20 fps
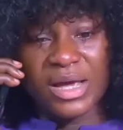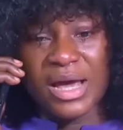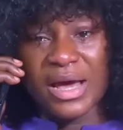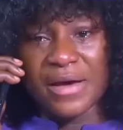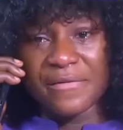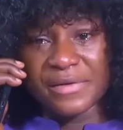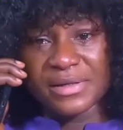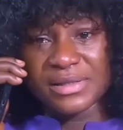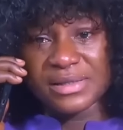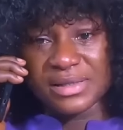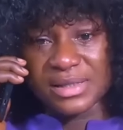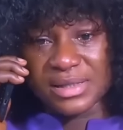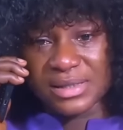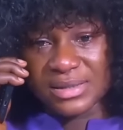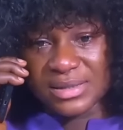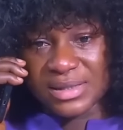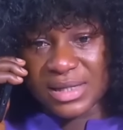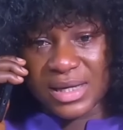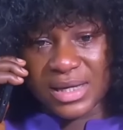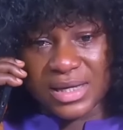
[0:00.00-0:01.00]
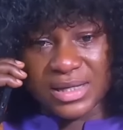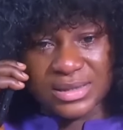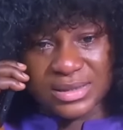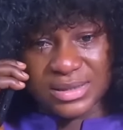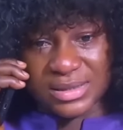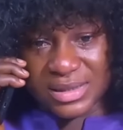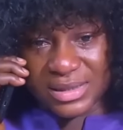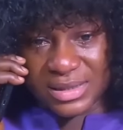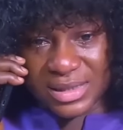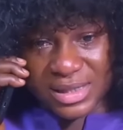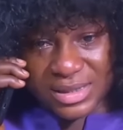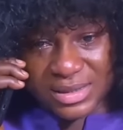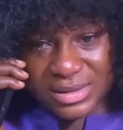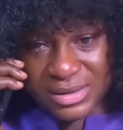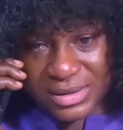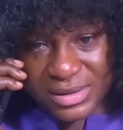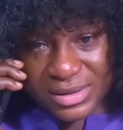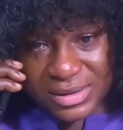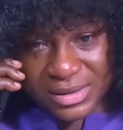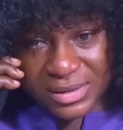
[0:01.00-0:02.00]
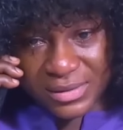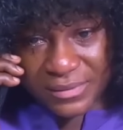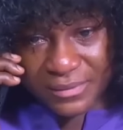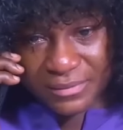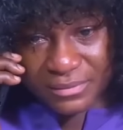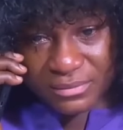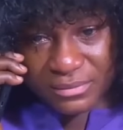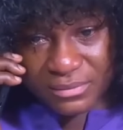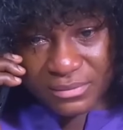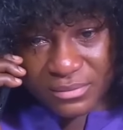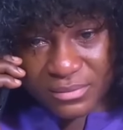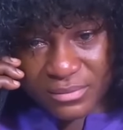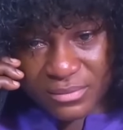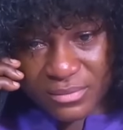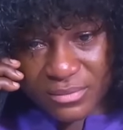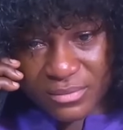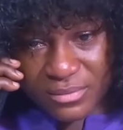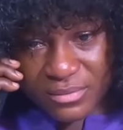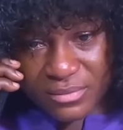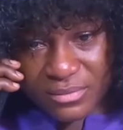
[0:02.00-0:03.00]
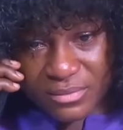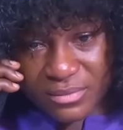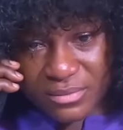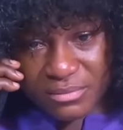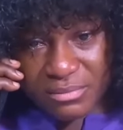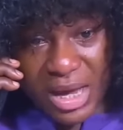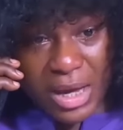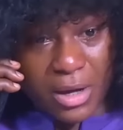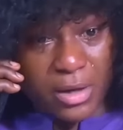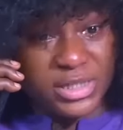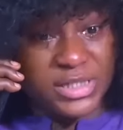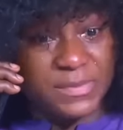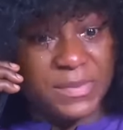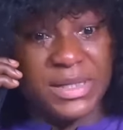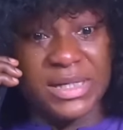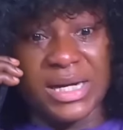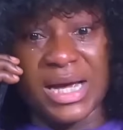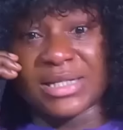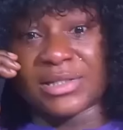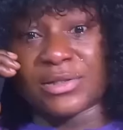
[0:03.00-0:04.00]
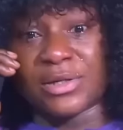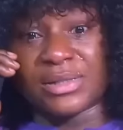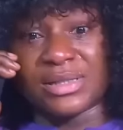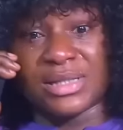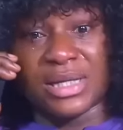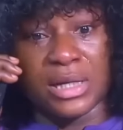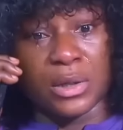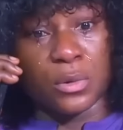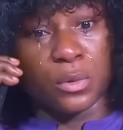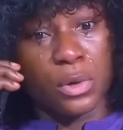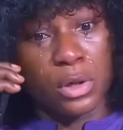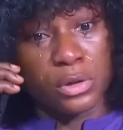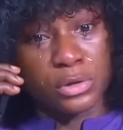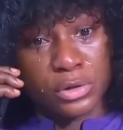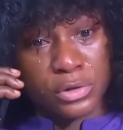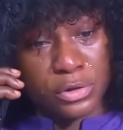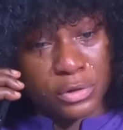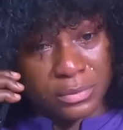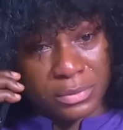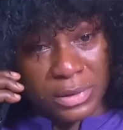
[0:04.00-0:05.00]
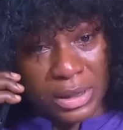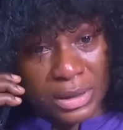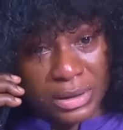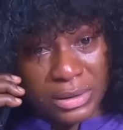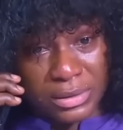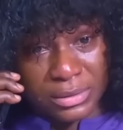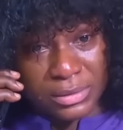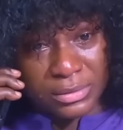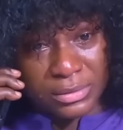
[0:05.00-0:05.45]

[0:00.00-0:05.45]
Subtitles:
Ever since the incident, my husband has not said a word to me.